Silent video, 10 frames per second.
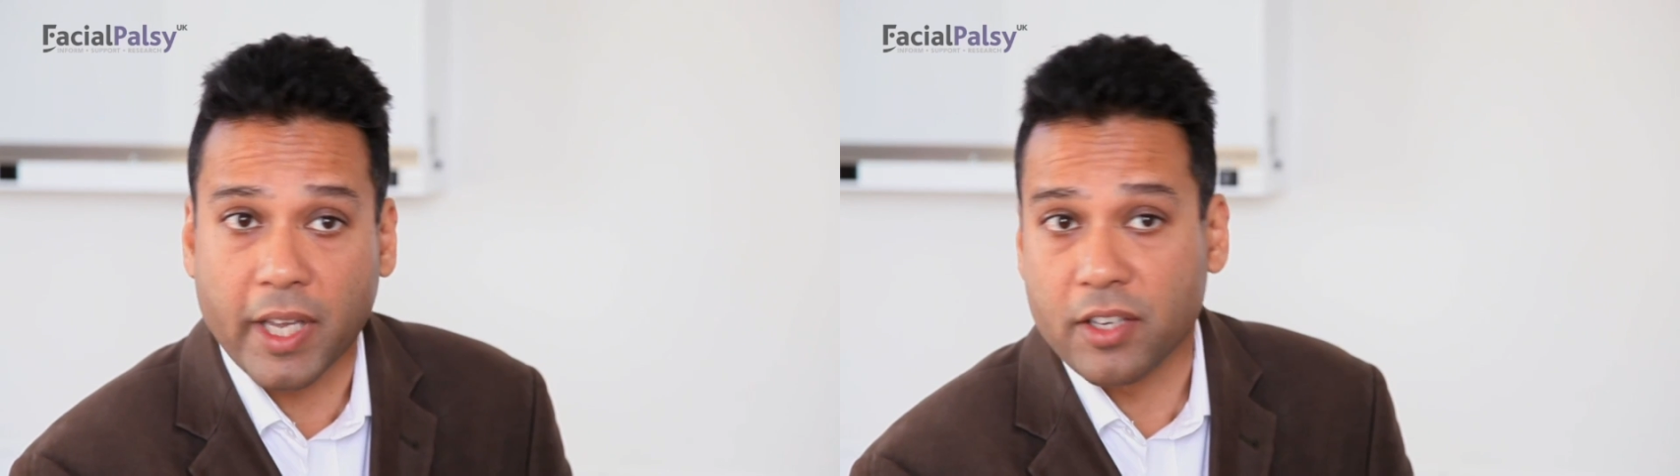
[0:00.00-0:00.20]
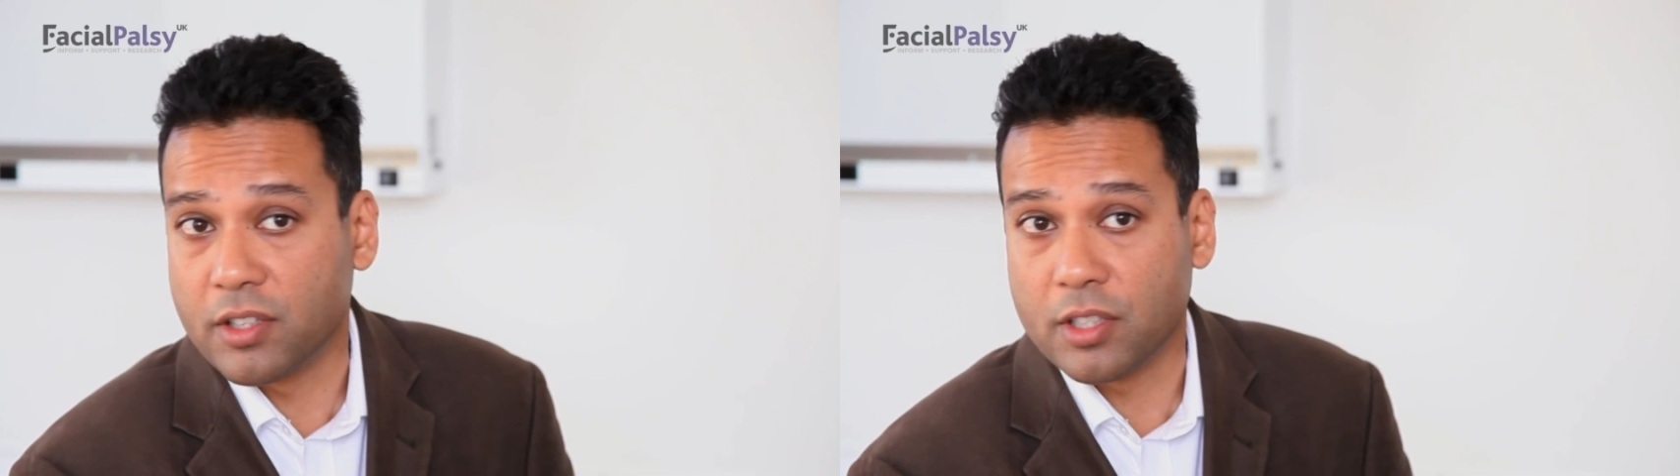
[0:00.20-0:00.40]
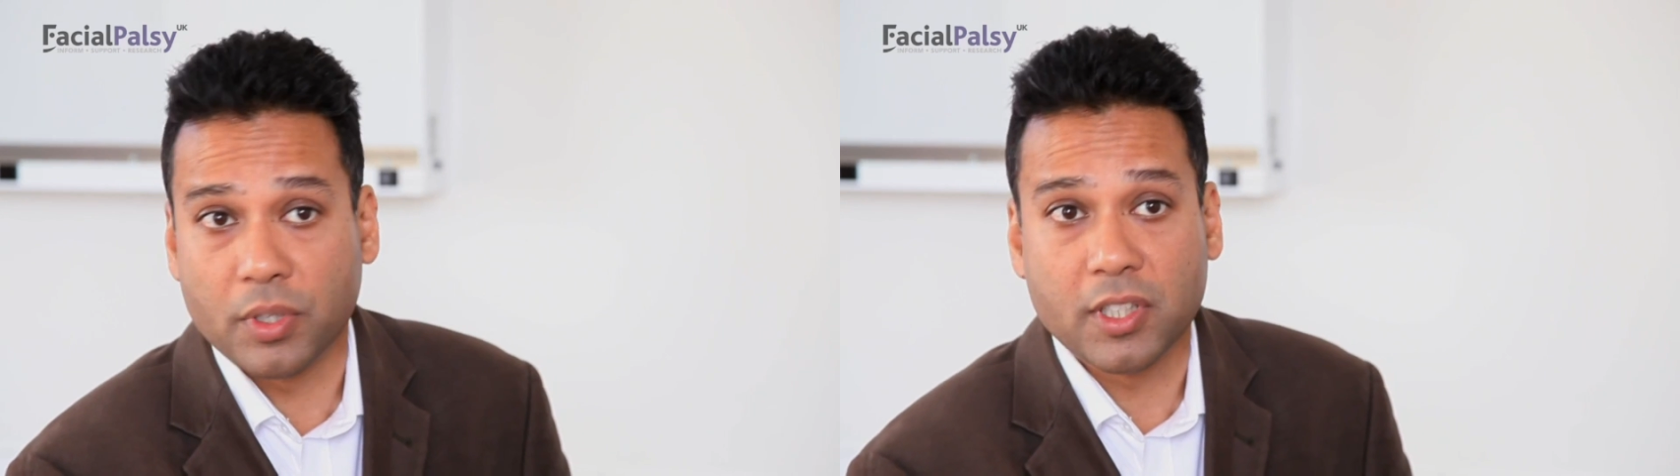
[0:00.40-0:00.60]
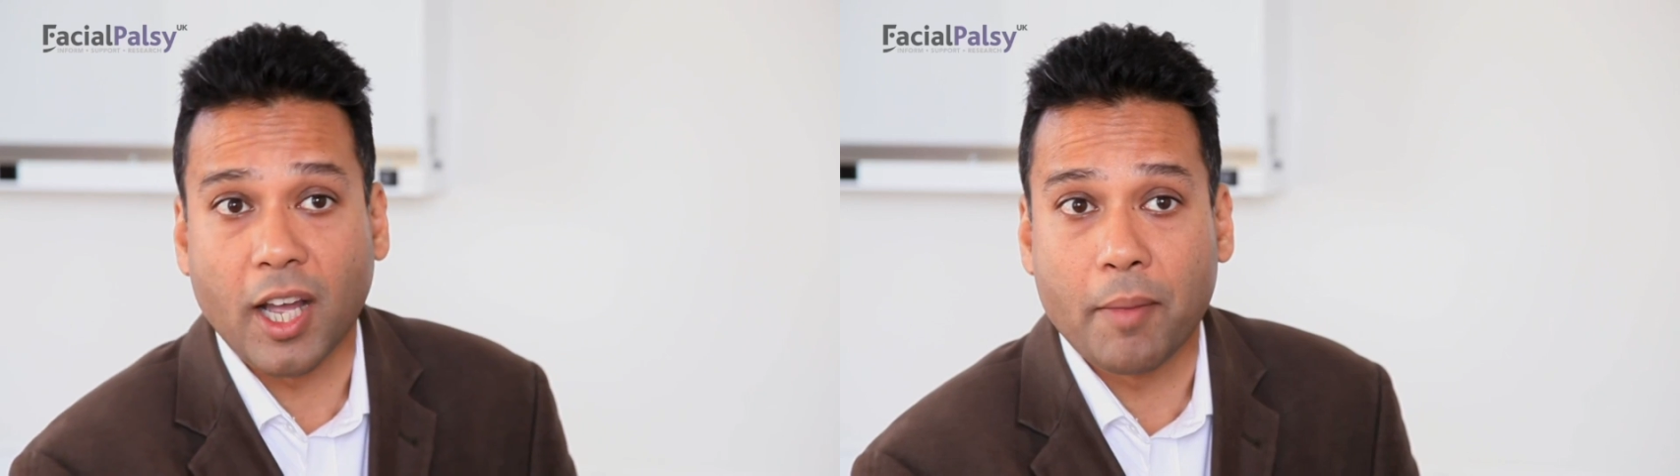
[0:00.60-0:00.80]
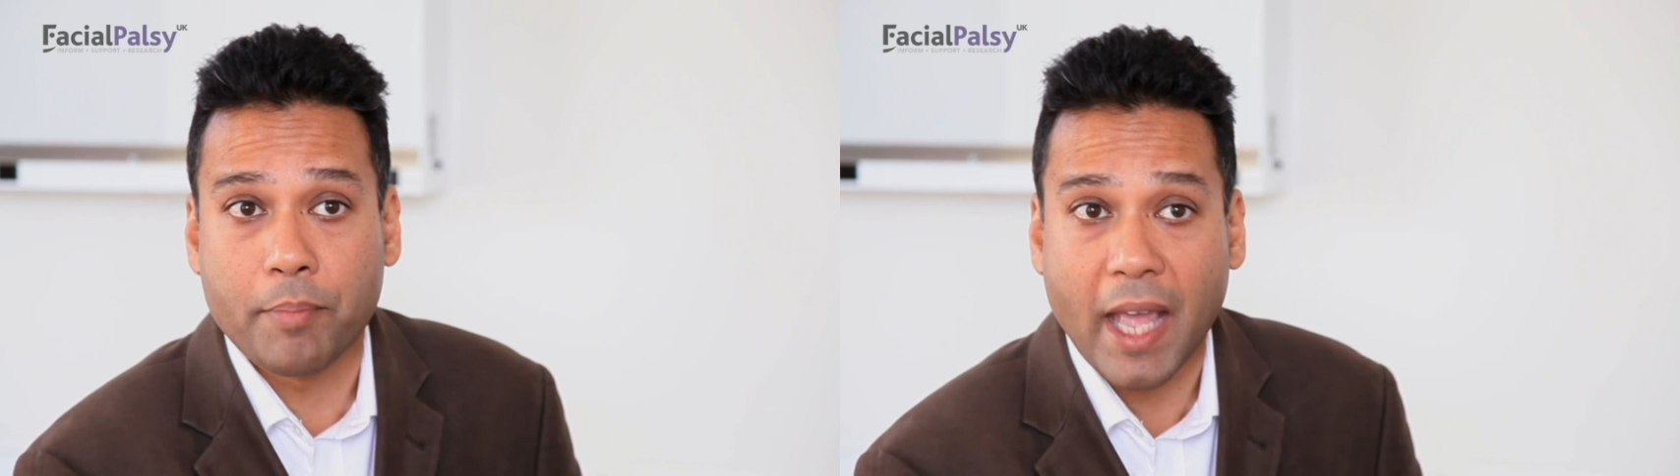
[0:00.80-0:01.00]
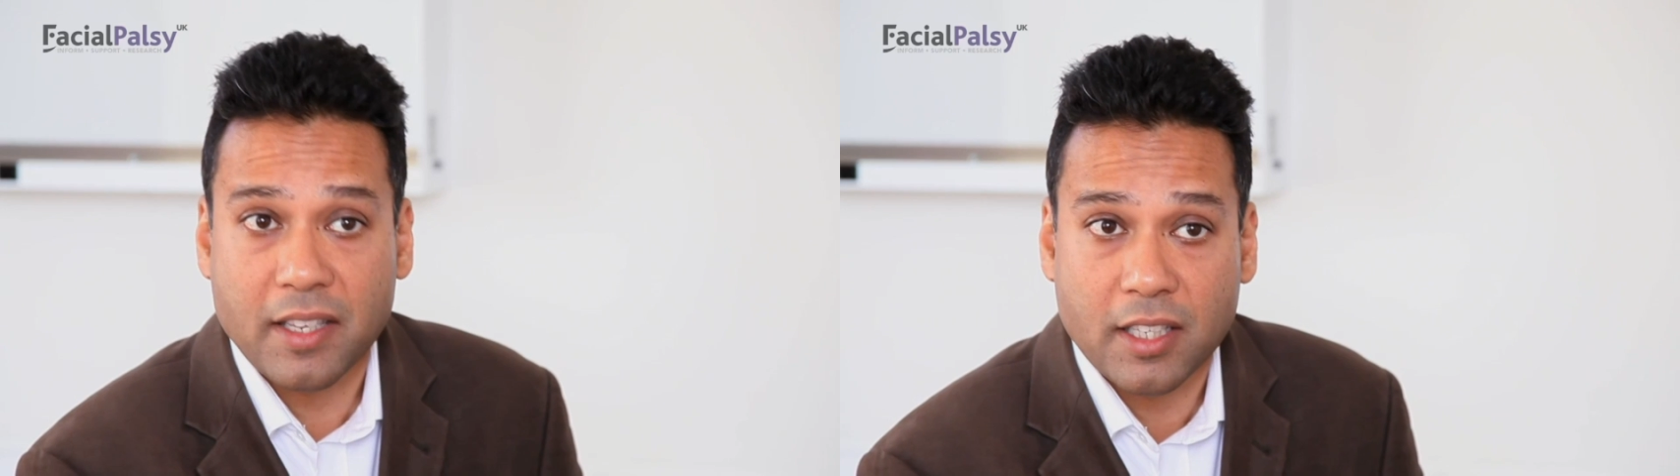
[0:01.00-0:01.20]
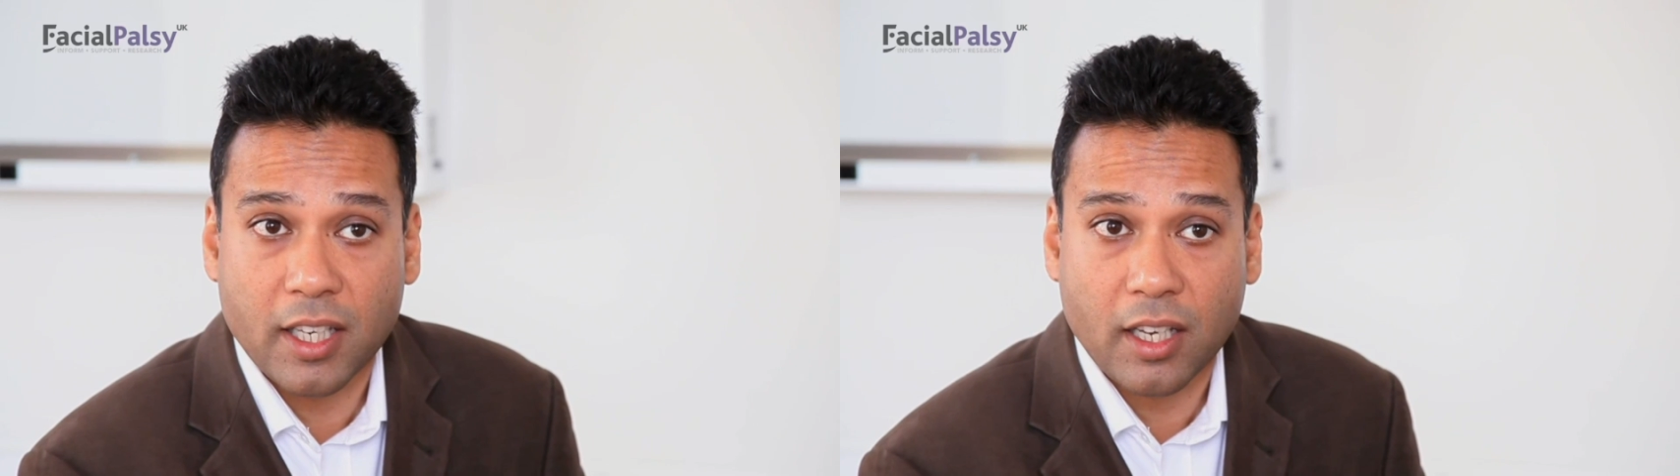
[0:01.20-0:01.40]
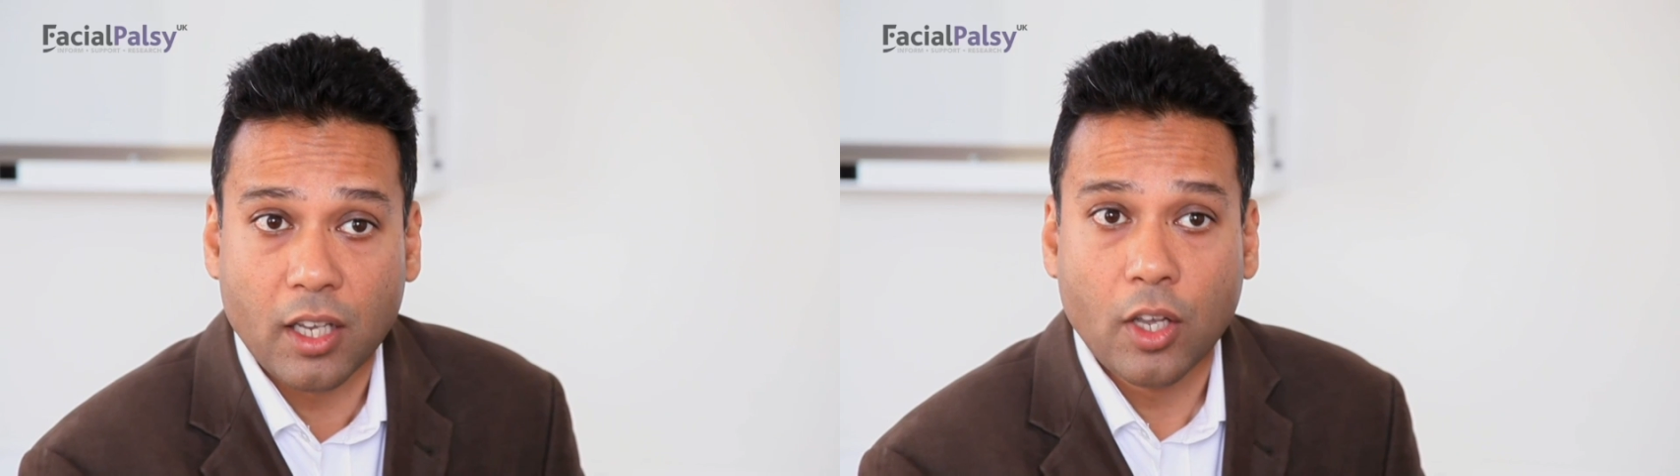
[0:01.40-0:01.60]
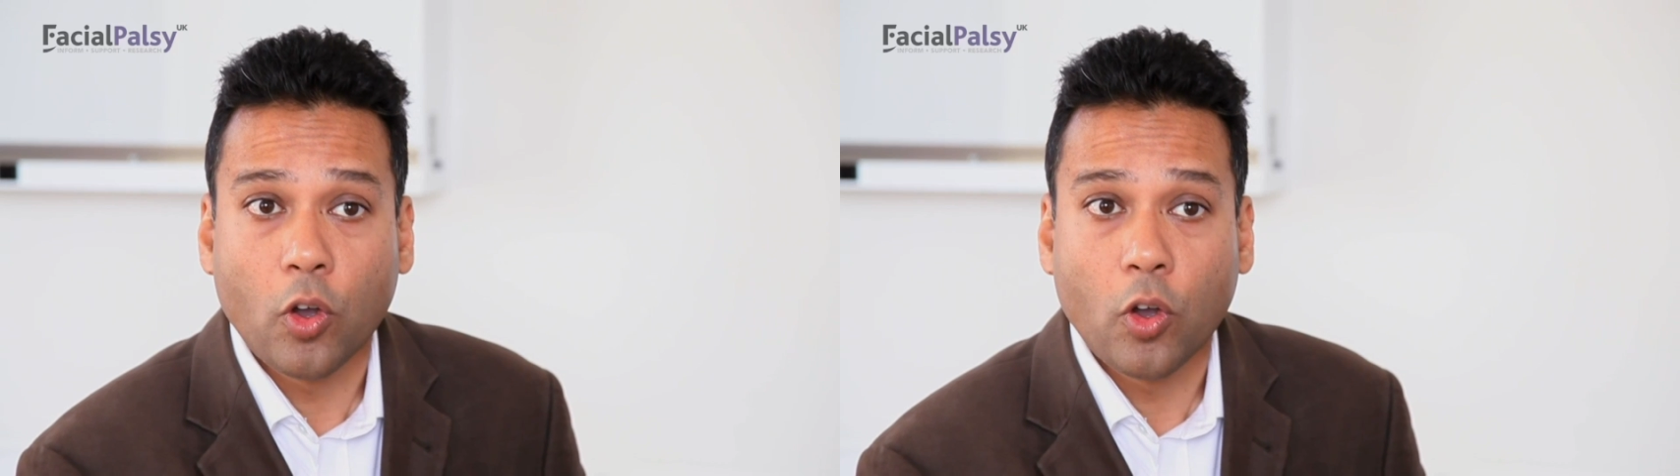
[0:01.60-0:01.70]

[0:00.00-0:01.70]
patients who are diabetic,